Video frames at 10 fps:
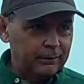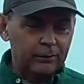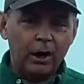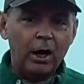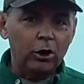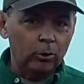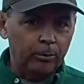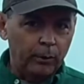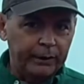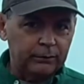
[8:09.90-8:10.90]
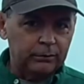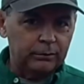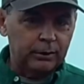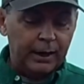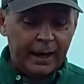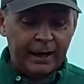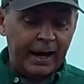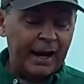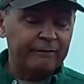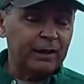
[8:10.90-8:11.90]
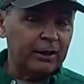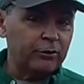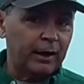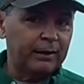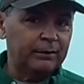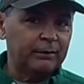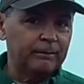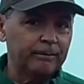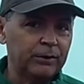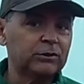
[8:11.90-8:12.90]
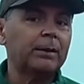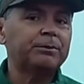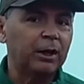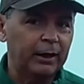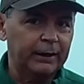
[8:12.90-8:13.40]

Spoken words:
the hollow points, and I have not tried the subsonic,